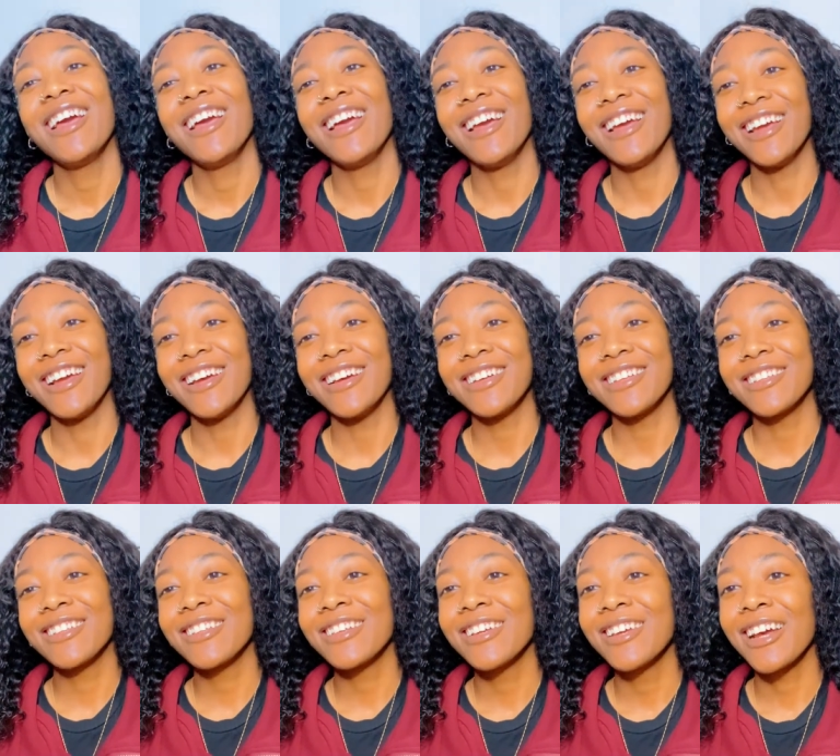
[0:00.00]

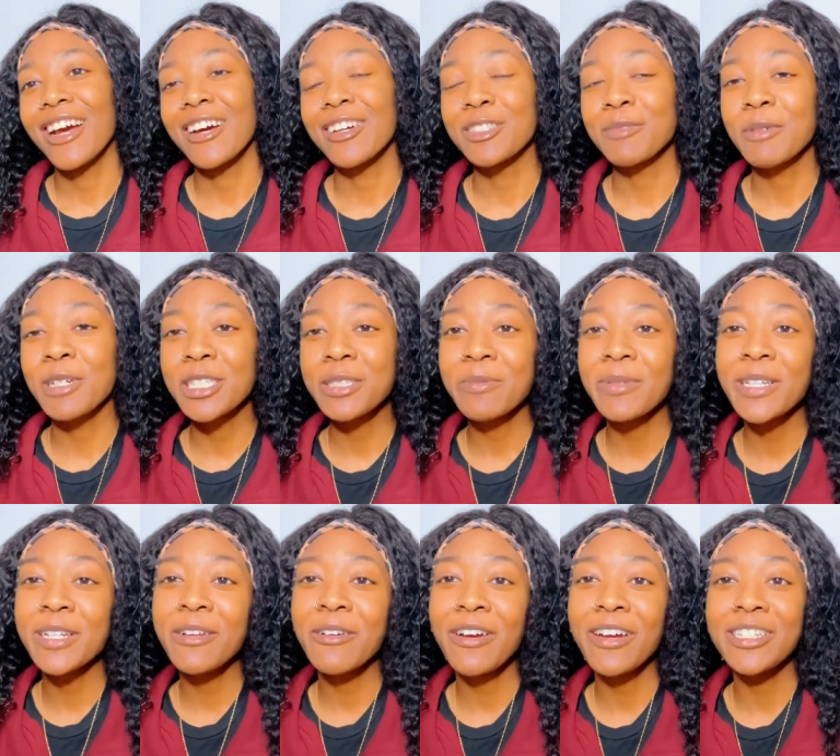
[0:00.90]
and I was supposed to be
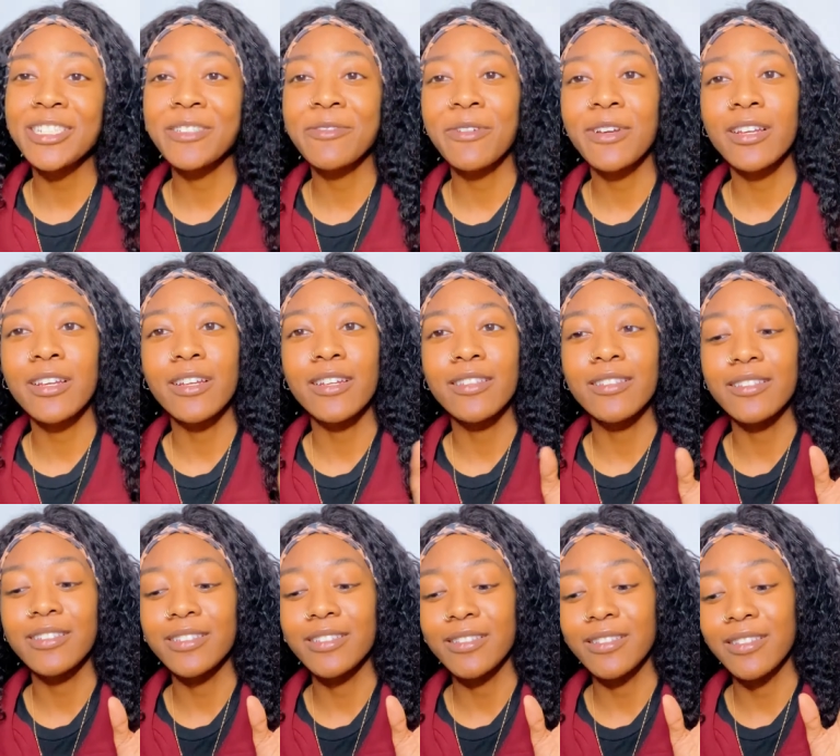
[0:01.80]
graduating in
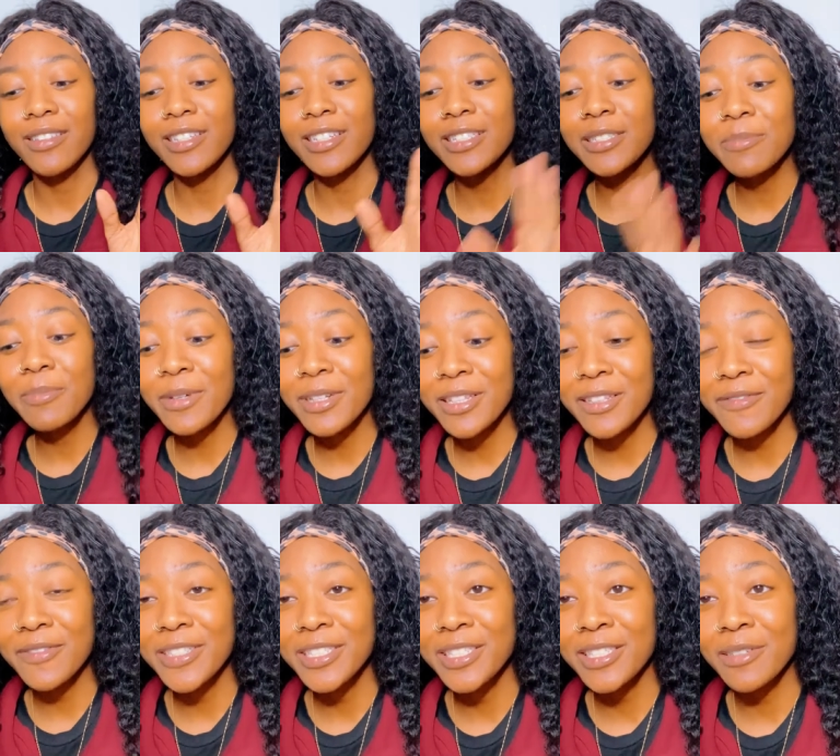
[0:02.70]
this month of
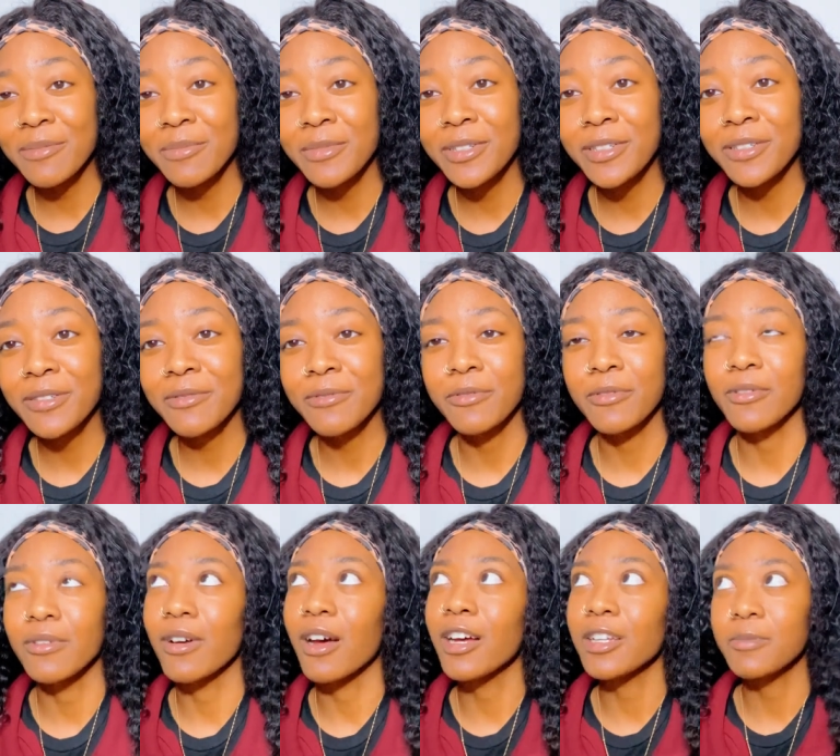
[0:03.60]
December.
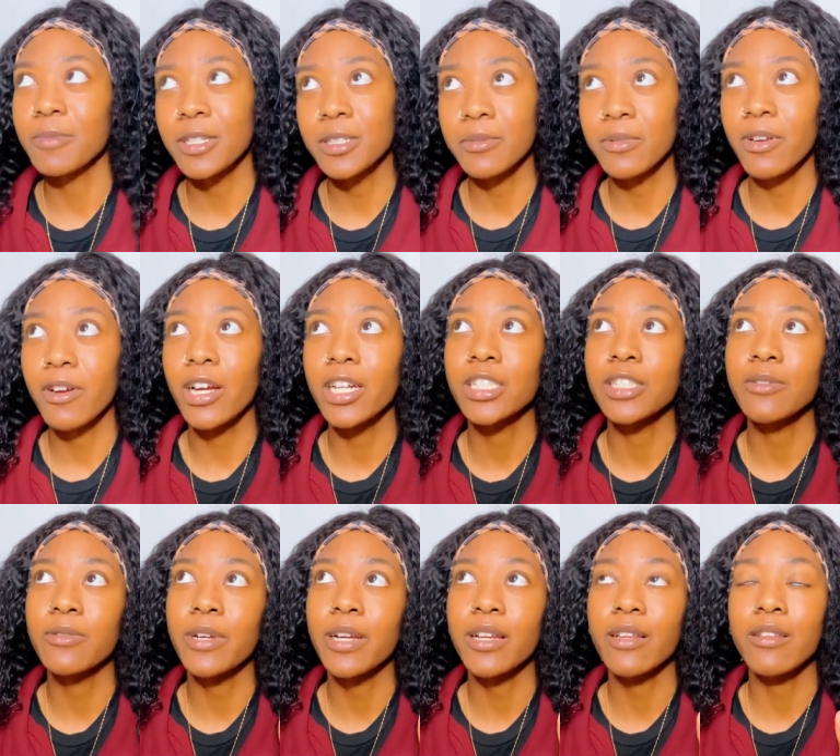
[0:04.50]
Well, I was supposed to be
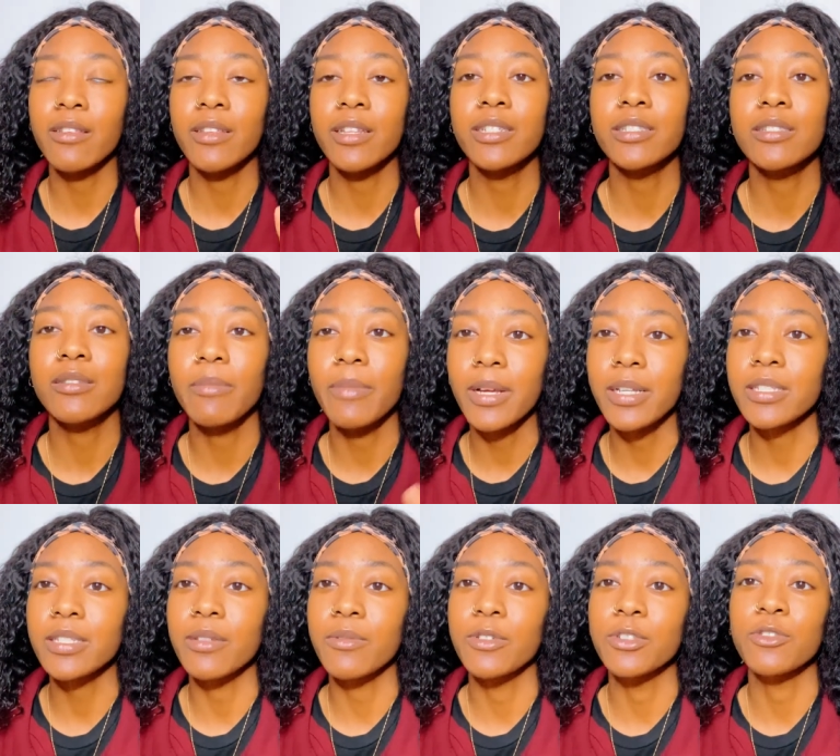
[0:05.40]
graduating this
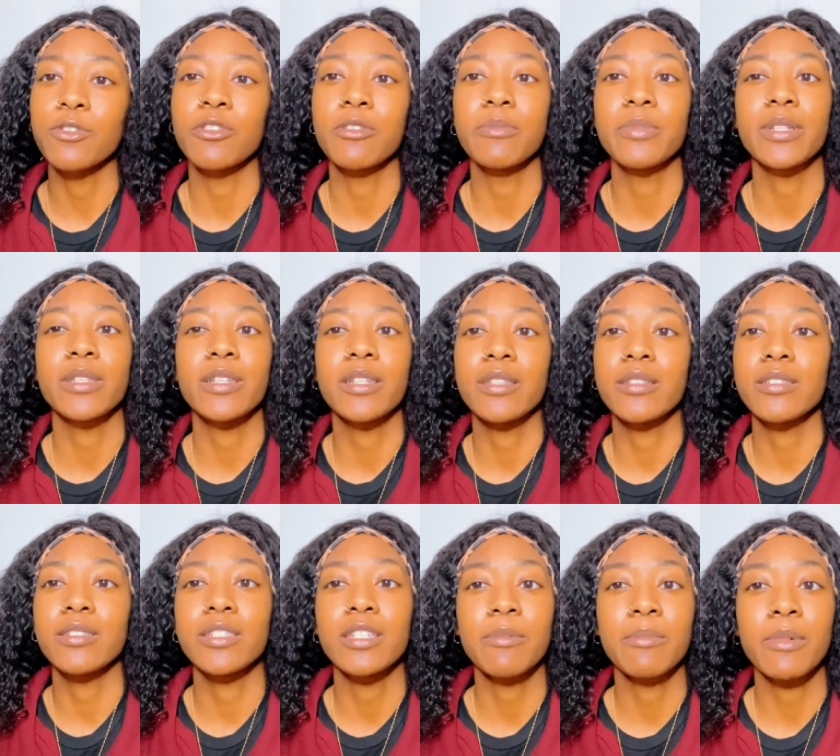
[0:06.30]
semester, which would have been in
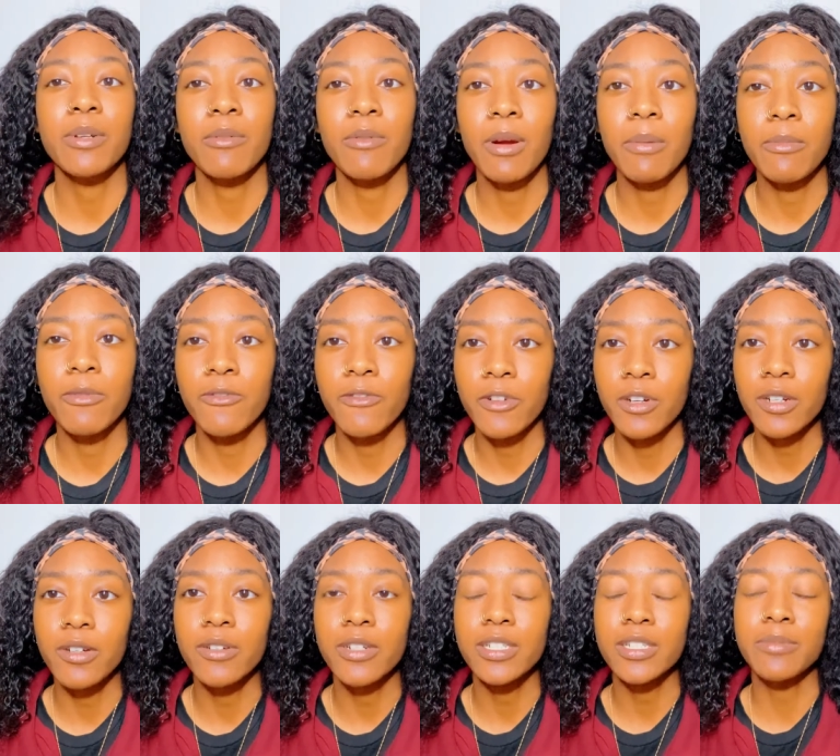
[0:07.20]
December, right before
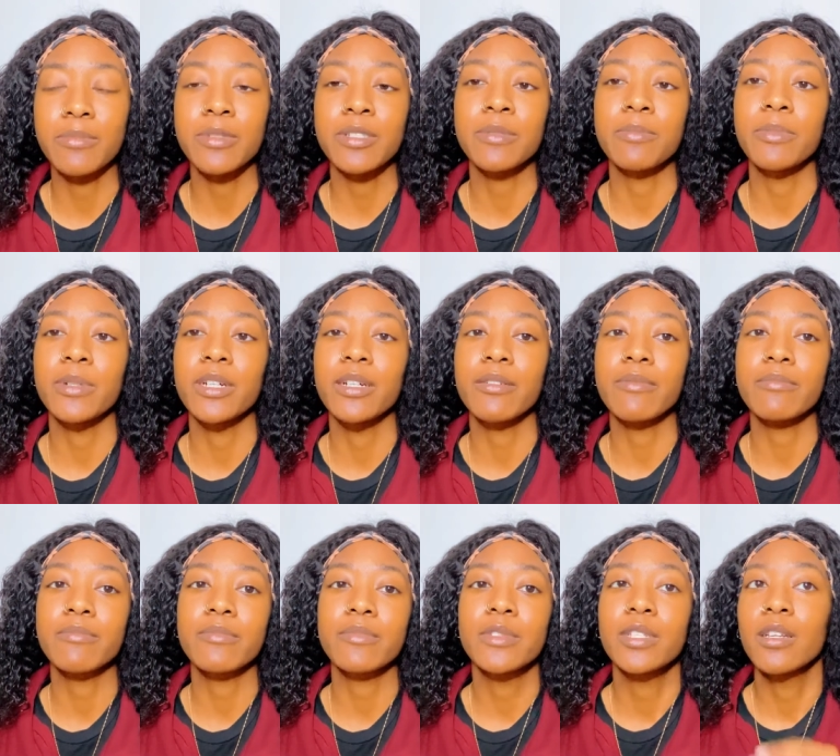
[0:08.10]
Christmas, but
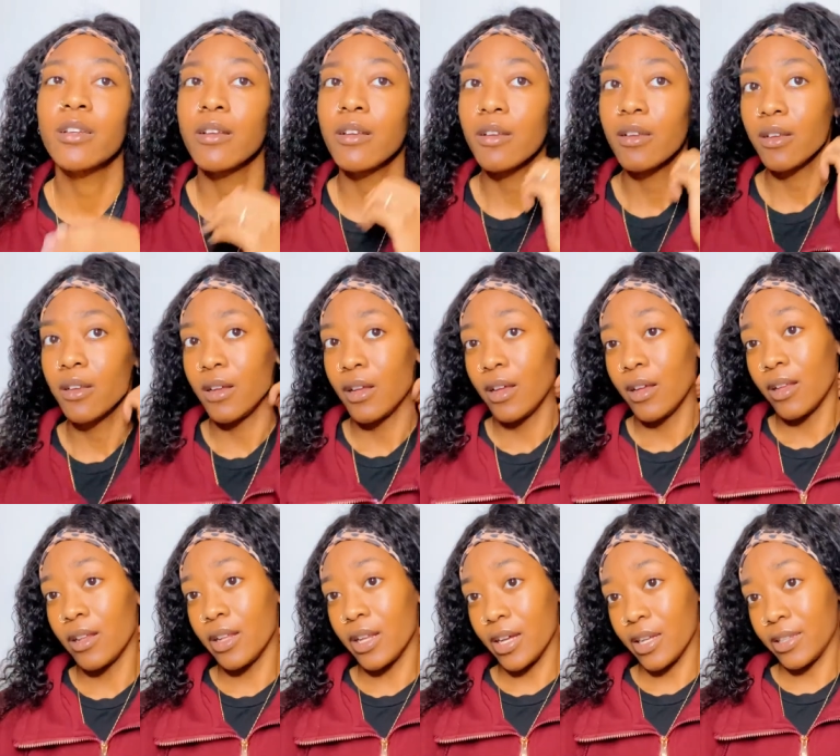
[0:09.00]
a
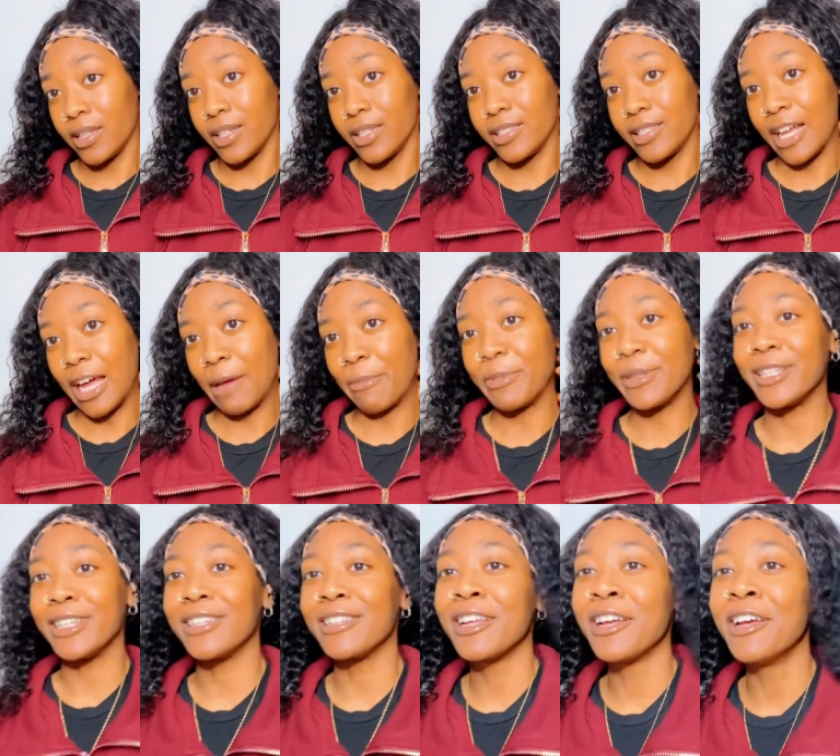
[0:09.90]
lot of things happening.